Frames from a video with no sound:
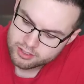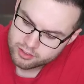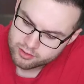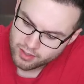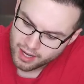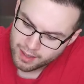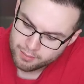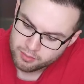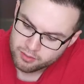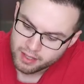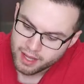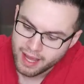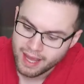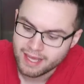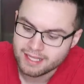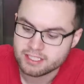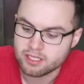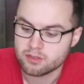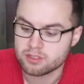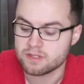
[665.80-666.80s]
of scrambled
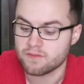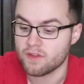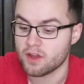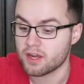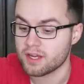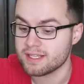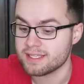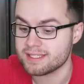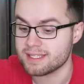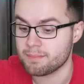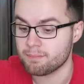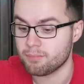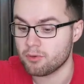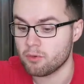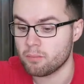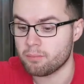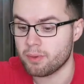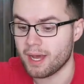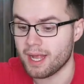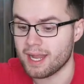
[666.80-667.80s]
eggs. So it's very
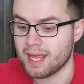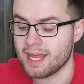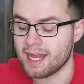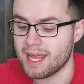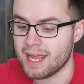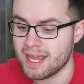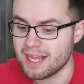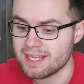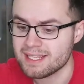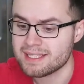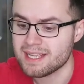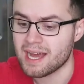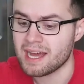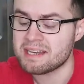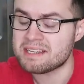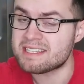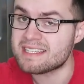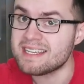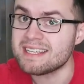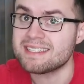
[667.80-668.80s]
simple, but it is
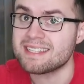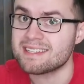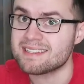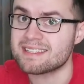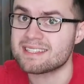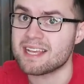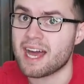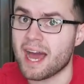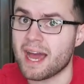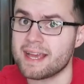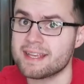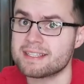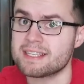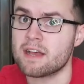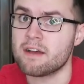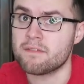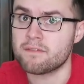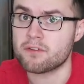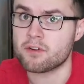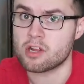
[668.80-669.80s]
a decent size
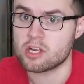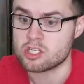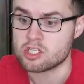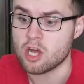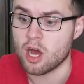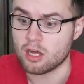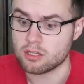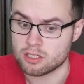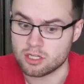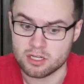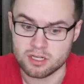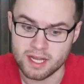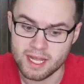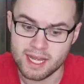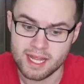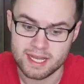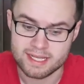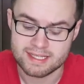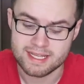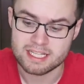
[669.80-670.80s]
for a dollar.
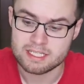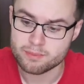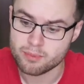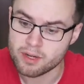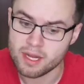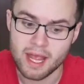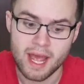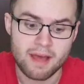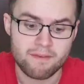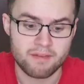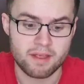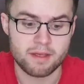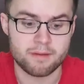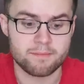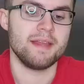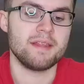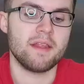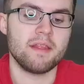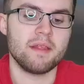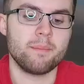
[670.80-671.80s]
It is, and it's pretty heavy.
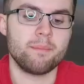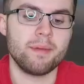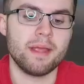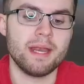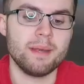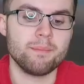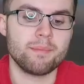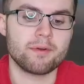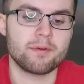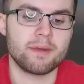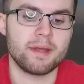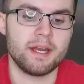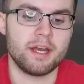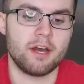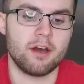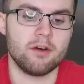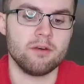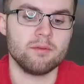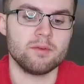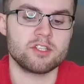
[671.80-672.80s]
And then the bean
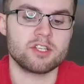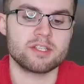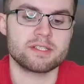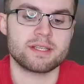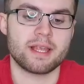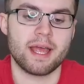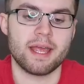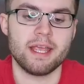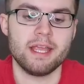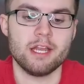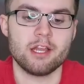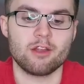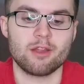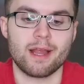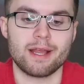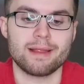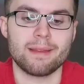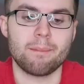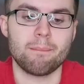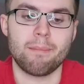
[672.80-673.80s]
burrito, which is like, you know,
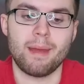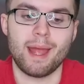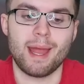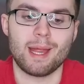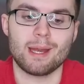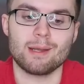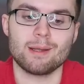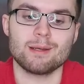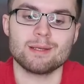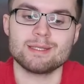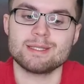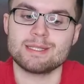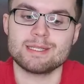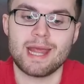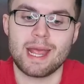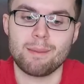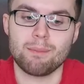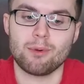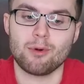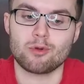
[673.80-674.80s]
like the main
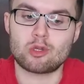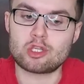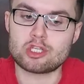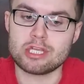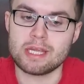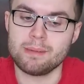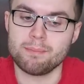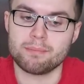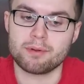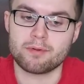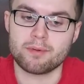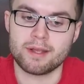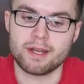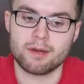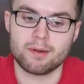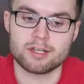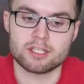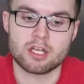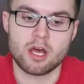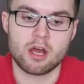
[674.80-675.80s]
staple cheap
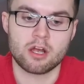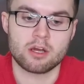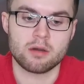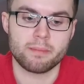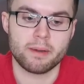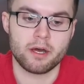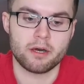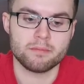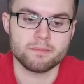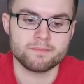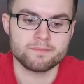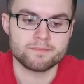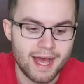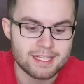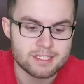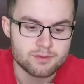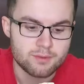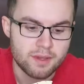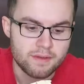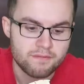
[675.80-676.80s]
burrito at Taco Bell,
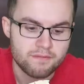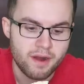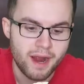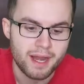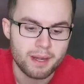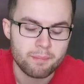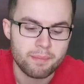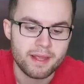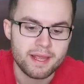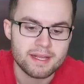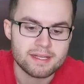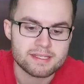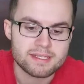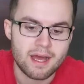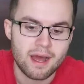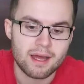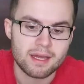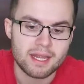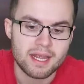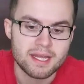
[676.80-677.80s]
has refried beans,
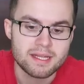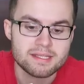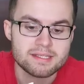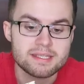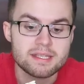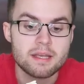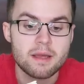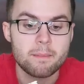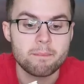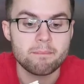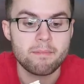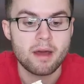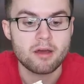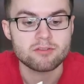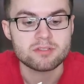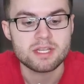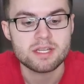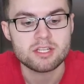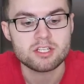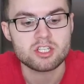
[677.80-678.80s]
onions,
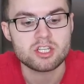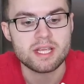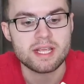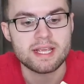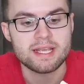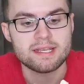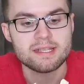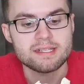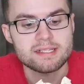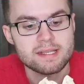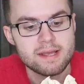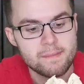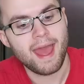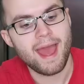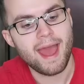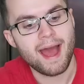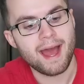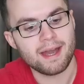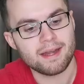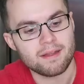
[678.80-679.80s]
melted cheese,
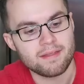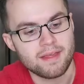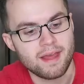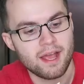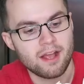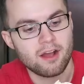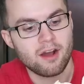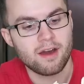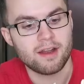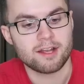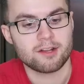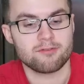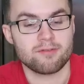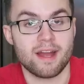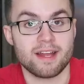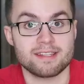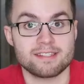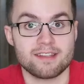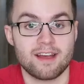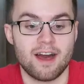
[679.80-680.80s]
and the iconic
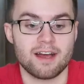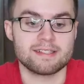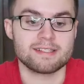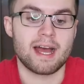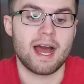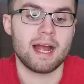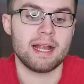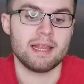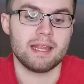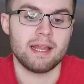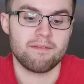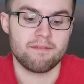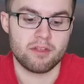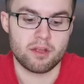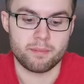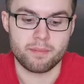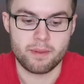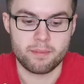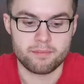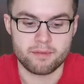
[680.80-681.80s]
red sauce. I love
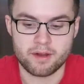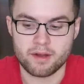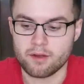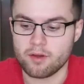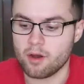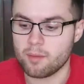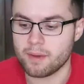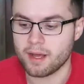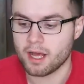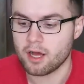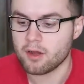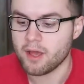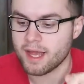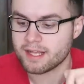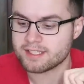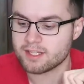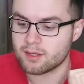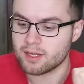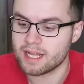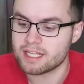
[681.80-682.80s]
their bean burrito. Oh my God.
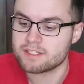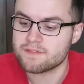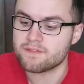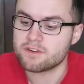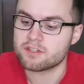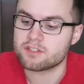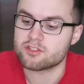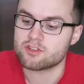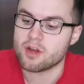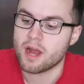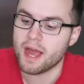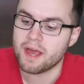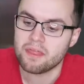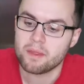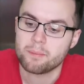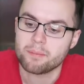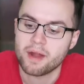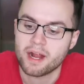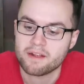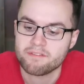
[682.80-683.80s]
Okay, so let's first try
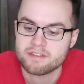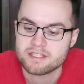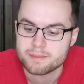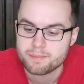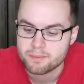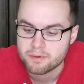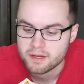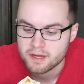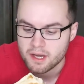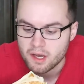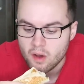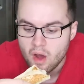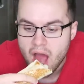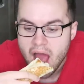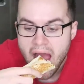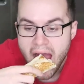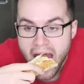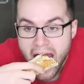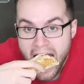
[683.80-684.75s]
the breakfast burrito.